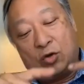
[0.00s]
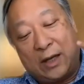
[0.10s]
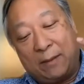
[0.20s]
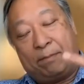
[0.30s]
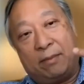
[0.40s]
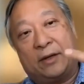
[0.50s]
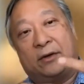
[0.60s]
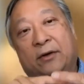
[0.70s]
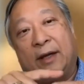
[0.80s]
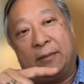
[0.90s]
You get
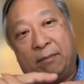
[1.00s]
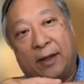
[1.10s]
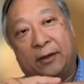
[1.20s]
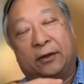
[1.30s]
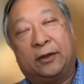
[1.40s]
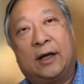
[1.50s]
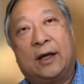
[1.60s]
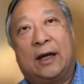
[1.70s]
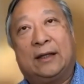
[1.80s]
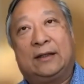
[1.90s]
better and better
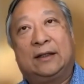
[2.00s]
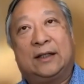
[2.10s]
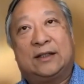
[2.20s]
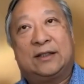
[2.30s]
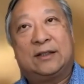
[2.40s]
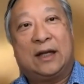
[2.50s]
until it